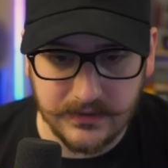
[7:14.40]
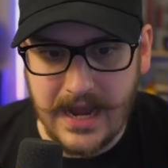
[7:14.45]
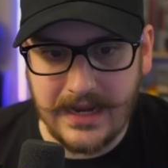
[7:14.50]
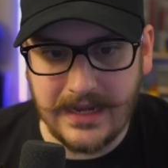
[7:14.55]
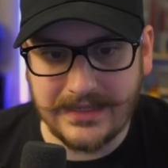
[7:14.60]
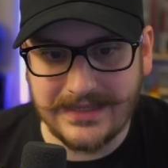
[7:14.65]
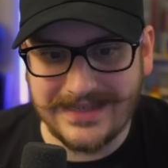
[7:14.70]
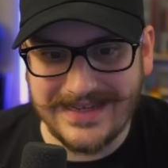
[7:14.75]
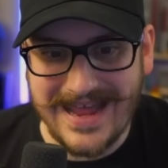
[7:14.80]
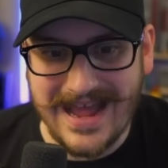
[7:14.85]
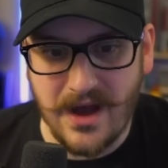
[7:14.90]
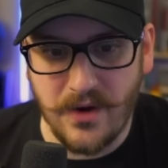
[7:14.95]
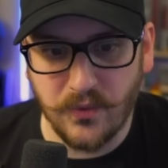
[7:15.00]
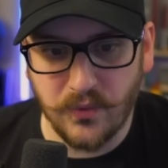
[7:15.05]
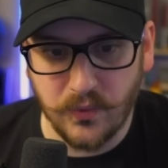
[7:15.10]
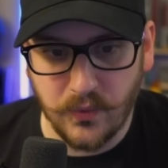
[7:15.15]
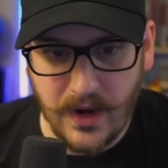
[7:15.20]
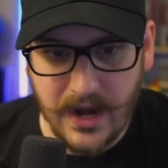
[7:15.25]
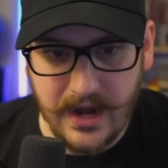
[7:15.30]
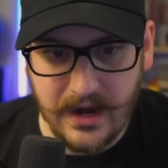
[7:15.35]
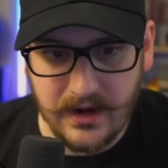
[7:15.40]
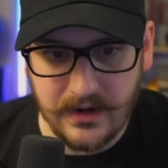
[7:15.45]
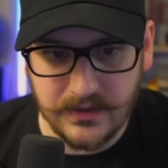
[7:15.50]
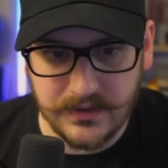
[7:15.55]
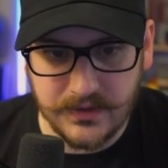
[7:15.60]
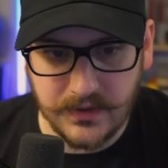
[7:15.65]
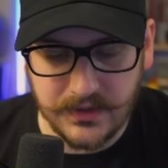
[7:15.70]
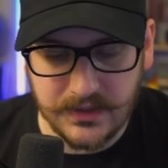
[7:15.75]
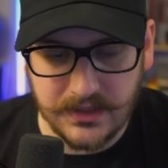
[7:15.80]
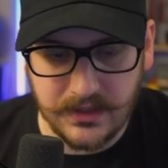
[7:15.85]
And it's now rare,
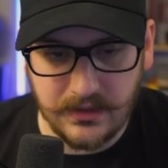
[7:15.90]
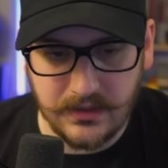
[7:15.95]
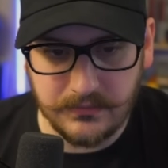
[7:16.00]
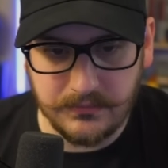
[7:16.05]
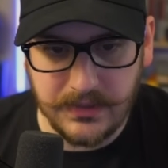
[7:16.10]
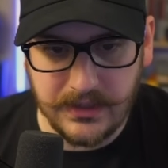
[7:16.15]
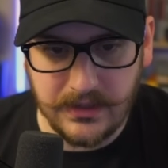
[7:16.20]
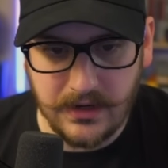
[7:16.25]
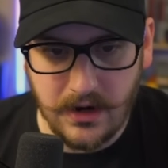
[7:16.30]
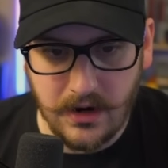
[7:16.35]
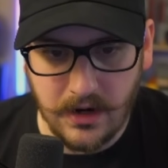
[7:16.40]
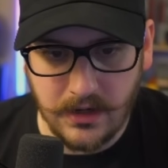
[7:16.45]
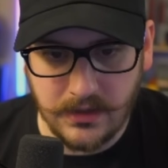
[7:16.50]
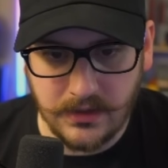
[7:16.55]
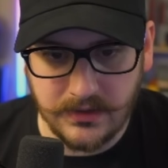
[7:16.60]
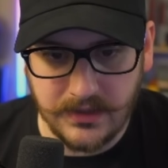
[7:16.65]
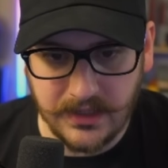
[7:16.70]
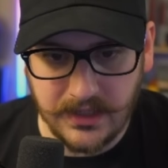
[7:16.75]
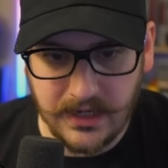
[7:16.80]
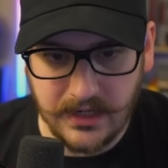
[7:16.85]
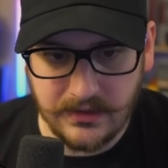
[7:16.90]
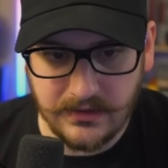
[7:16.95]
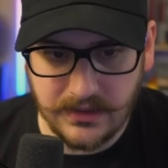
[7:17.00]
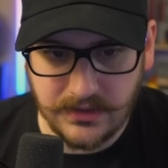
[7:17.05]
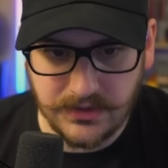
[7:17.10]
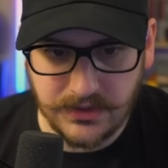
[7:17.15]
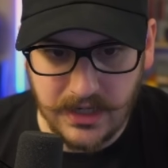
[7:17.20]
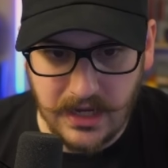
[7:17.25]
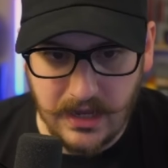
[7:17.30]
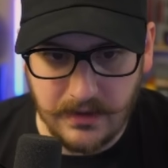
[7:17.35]
so it's going to be harder to get in the
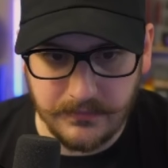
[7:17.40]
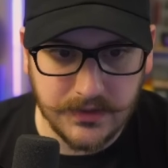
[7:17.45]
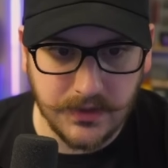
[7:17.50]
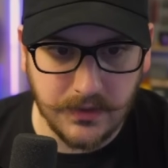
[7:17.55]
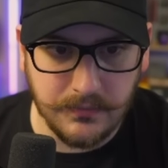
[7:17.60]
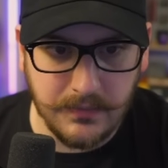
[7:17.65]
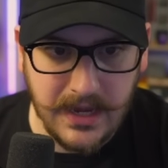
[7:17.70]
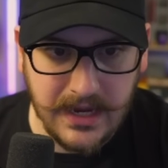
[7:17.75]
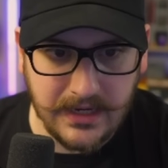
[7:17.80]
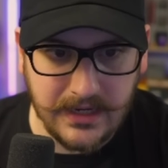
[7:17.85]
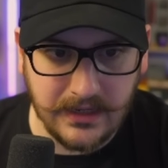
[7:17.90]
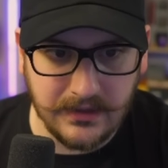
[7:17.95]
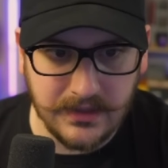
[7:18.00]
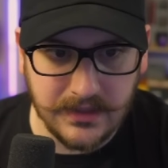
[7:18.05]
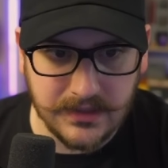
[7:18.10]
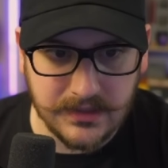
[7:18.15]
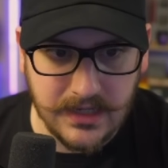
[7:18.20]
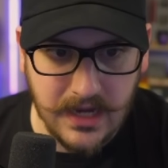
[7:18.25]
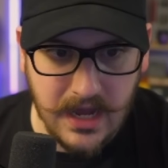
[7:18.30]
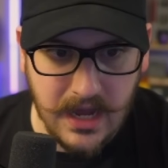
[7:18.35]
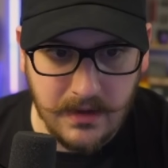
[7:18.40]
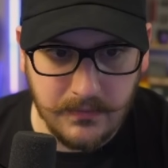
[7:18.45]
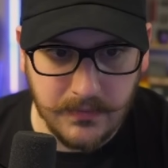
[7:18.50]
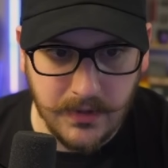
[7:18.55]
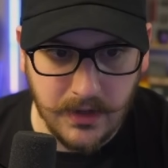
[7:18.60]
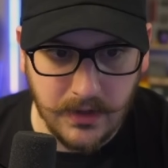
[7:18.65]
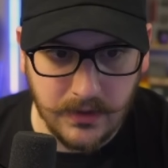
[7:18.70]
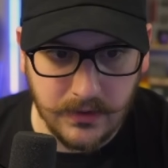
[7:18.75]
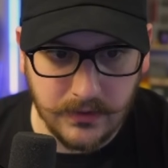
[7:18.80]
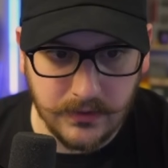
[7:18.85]
shop. So making this
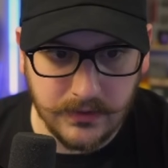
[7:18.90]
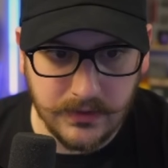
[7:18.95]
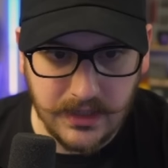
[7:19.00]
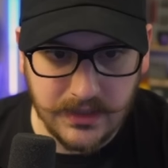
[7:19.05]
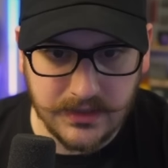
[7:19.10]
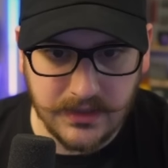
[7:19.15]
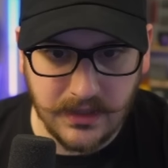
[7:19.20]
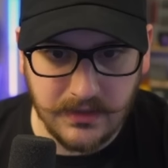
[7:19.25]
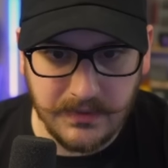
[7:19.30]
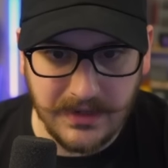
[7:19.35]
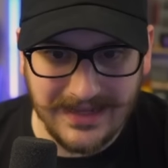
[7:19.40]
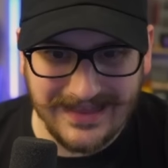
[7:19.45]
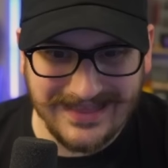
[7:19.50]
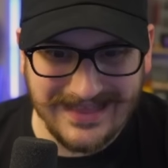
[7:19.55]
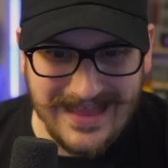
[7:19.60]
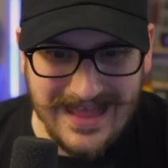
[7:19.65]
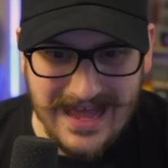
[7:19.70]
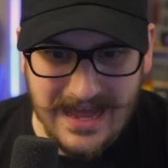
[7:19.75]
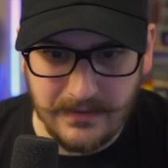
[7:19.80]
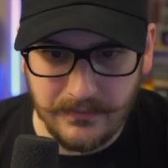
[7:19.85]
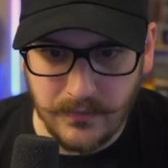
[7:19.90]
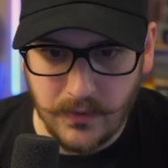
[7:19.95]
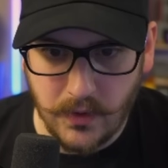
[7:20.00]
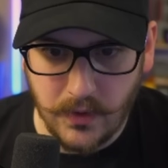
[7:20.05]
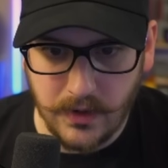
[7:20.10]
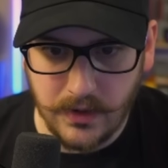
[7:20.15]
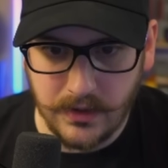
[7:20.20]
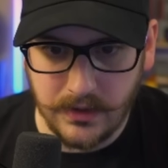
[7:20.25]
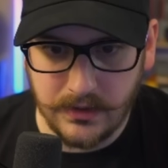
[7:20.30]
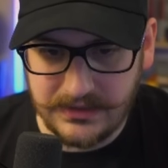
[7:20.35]
combo is going to be a lot
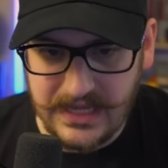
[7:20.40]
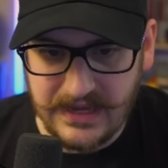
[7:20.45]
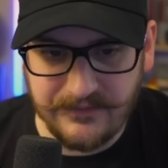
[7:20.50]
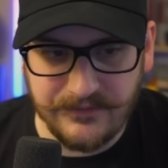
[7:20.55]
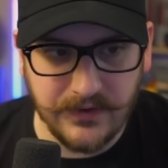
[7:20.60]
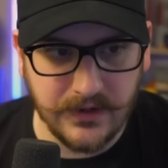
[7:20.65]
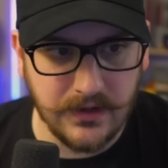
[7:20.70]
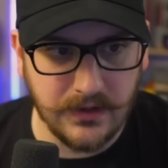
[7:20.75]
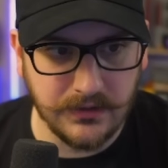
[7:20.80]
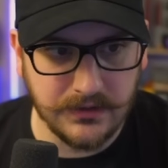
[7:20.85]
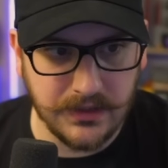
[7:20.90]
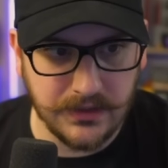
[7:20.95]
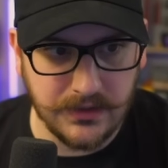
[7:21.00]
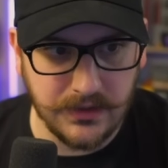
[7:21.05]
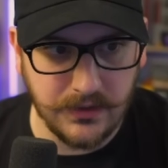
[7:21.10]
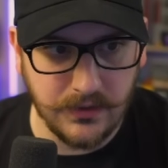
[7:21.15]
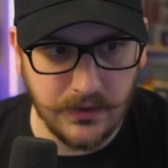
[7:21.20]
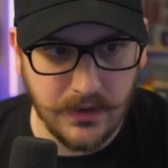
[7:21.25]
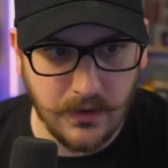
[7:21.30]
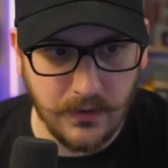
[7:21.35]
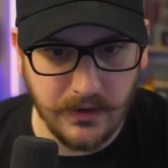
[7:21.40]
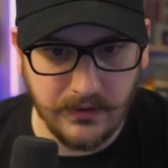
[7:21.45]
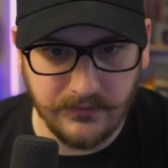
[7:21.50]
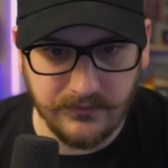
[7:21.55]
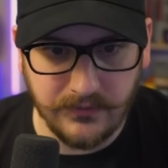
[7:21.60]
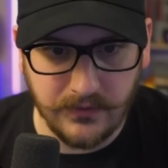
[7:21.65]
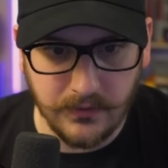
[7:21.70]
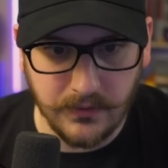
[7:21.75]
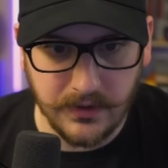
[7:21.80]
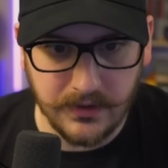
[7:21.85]
more difficult to do going
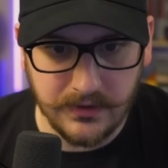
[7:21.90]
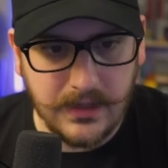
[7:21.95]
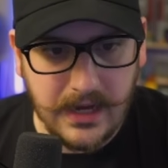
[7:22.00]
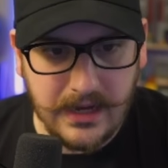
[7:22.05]
forward.